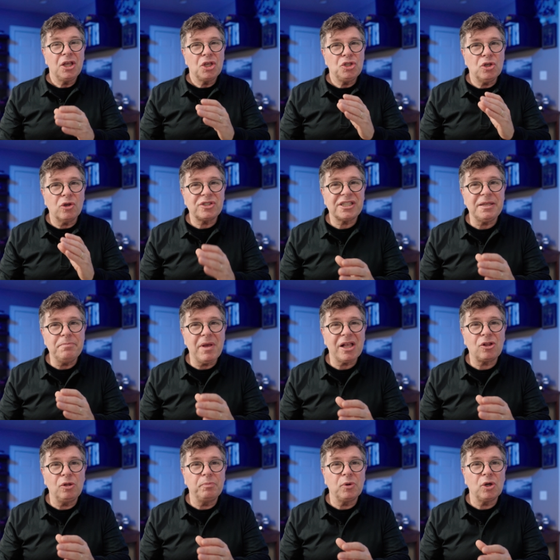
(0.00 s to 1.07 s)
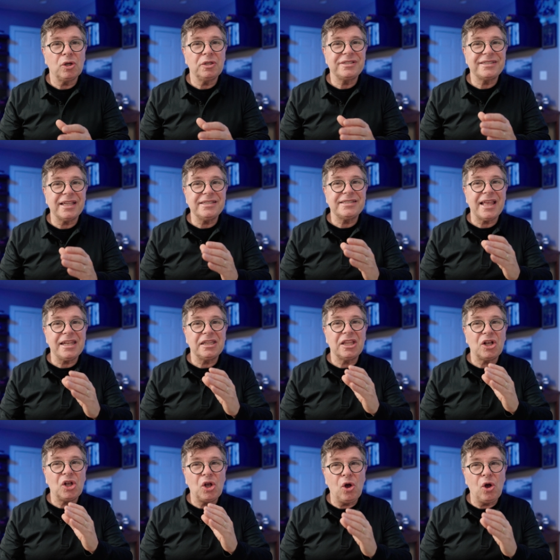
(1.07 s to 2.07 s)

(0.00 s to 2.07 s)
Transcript: Yossi Mekelberg, says that the